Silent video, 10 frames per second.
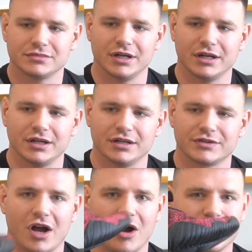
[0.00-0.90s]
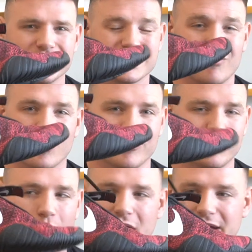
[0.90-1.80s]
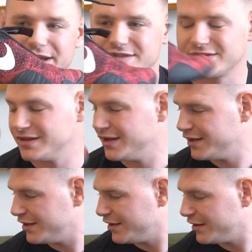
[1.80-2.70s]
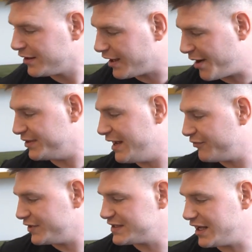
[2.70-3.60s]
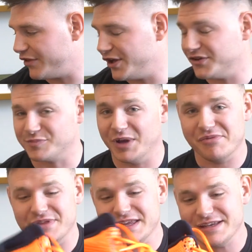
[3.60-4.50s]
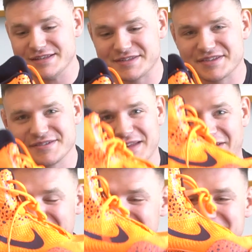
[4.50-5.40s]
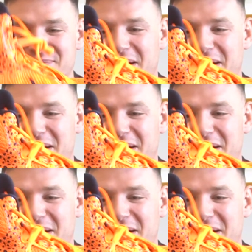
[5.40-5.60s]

Tawas. I've worn them twice. I would definitely sell those, but these, I think this is